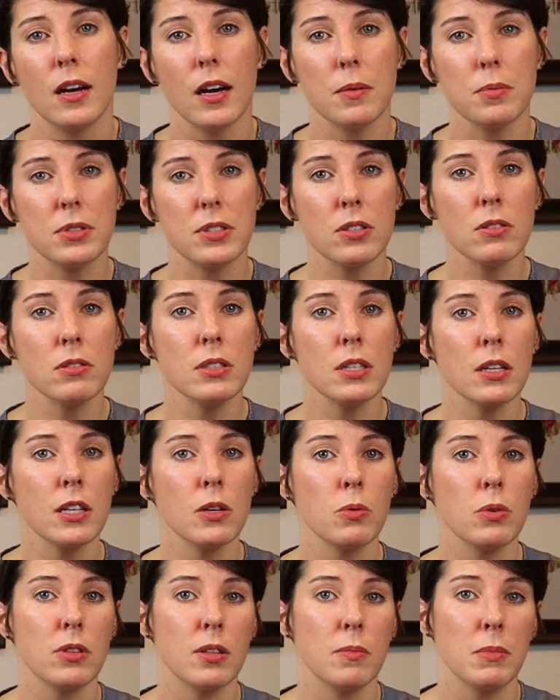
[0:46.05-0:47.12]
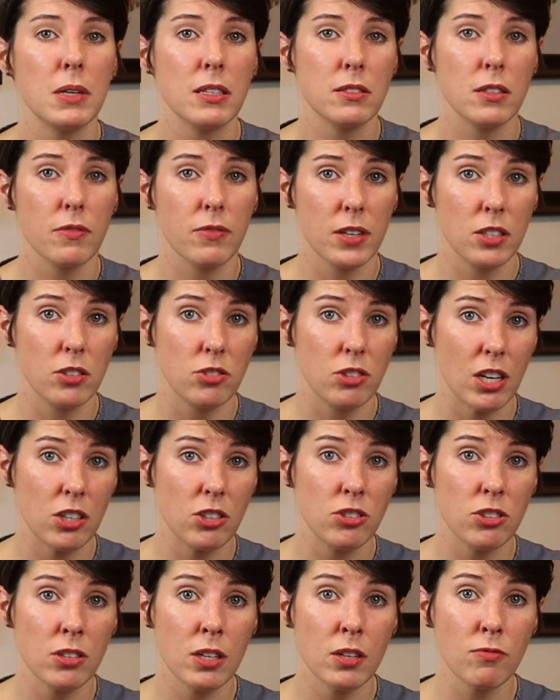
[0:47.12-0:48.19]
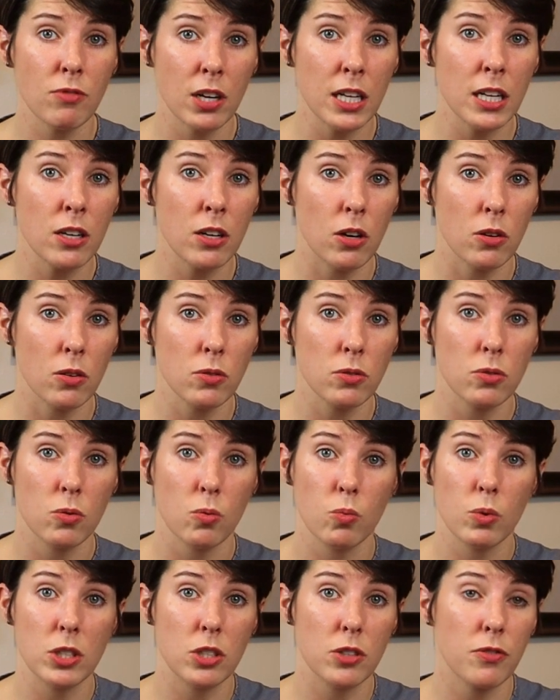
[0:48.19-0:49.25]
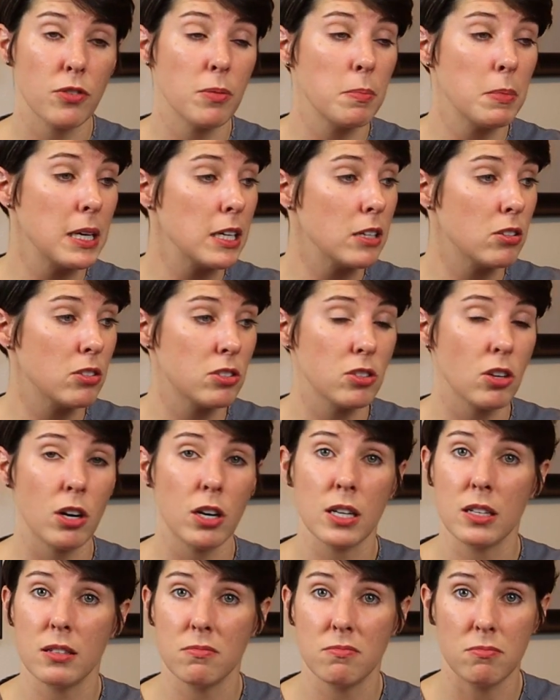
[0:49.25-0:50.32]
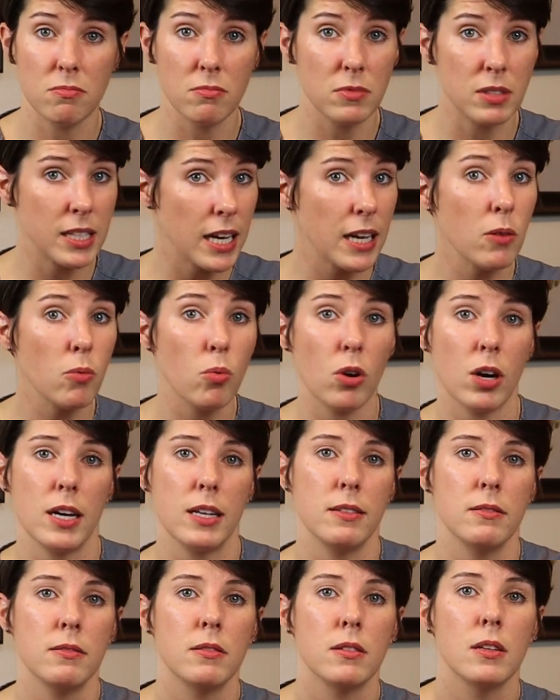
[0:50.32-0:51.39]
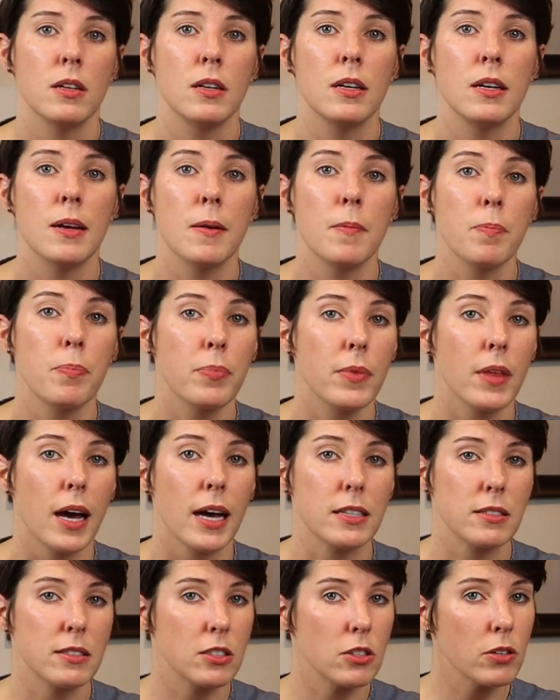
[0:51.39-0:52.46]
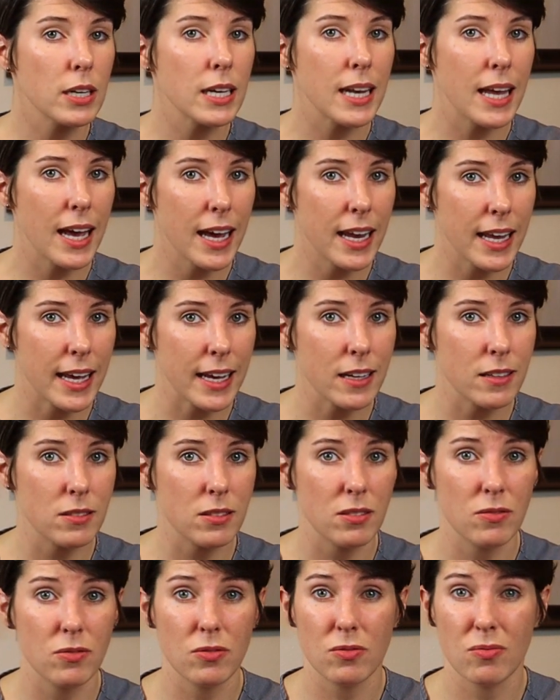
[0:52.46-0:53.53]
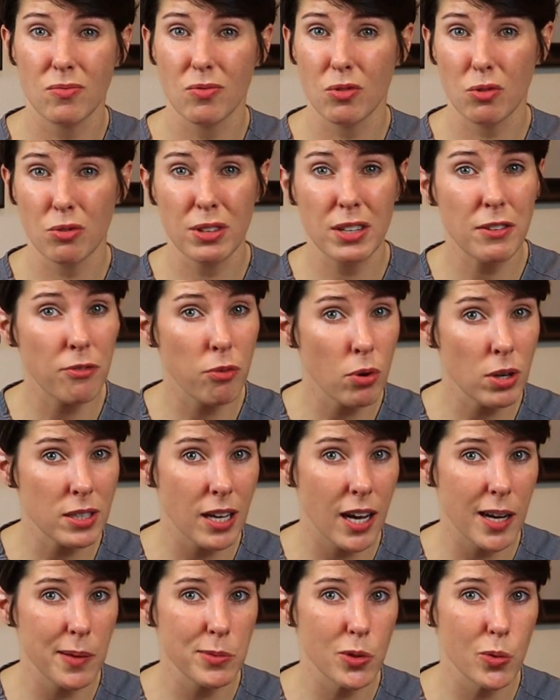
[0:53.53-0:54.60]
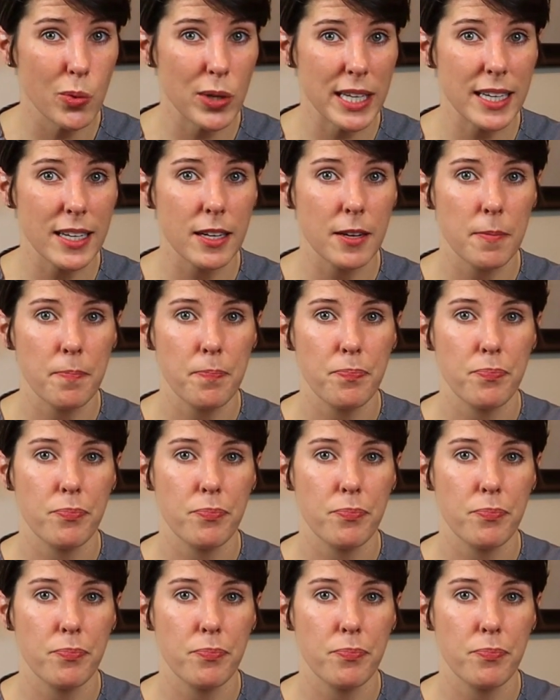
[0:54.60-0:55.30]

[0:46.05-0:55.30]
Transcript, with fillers: I'm still dealing with the mix of congestion and runny nose, which for me started day one. I still get headaches 3 to 4 times a week.